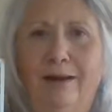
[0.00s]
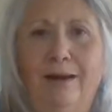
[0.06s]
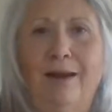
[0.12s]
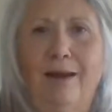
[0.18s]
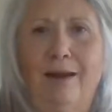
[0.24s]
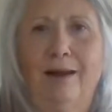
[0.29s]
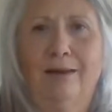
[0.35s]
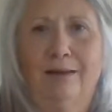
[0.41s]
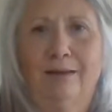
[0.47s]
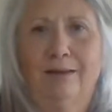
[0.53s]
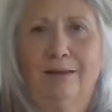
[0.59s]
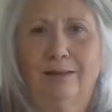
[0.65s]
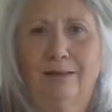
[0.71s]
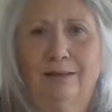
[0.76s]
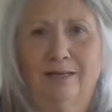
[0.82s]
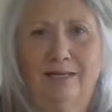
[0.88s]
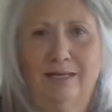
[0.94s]
Yeah.
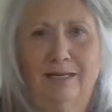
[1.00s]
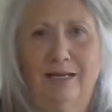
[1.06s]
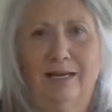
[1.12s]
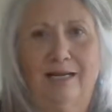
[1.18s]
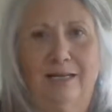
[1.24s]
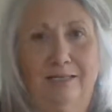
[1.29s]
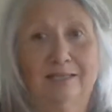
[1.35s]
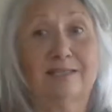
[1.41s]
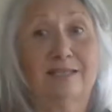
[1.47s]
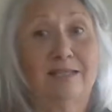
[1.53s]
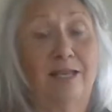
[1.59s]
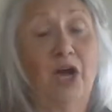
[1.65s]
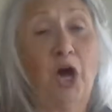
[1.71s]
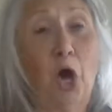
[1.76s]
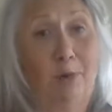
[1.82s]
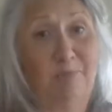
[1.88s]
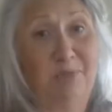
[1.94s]
And it's the
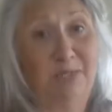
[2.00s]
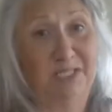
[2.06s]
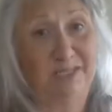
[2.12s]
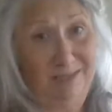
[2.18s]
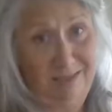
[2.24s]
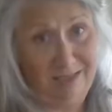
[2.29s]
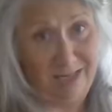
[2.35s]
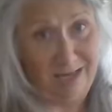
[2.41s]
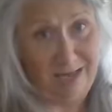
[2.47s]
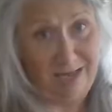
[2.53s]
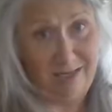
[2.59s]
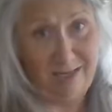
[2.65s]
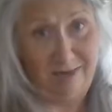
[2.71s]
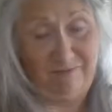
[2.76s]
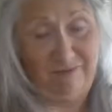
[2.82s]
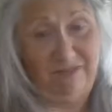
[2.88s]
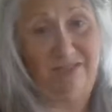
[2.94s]
opposite side
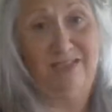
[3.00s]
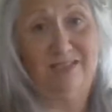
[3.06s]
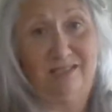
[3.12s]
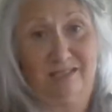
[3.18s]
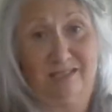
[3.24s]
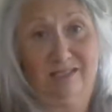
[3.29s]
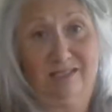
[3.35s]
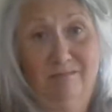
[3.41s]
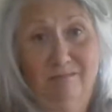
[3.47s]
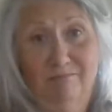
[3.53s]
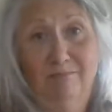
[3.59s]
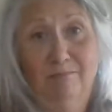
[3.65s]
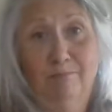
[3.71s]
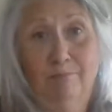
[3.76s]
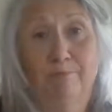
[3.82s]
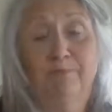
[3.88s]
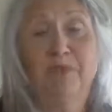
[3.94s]
of this.
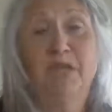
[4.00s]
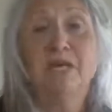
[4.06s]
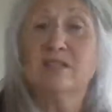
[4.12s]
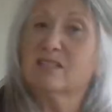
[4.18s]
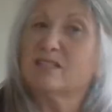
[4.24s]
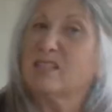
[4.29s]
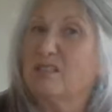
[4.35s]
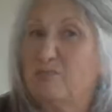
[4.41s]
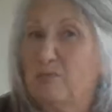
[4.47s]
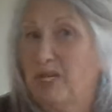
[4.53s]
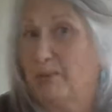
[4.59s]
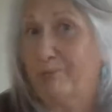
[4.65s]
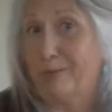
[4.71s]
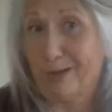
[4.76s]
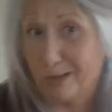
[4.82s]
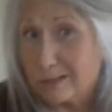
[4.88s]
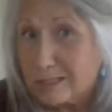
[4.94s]
This could be a
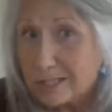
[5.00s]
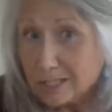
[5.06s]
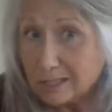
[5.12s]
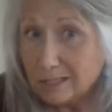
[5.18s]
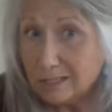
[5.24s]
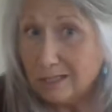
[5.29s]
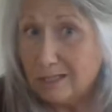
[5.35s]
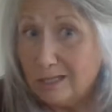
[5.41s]
person.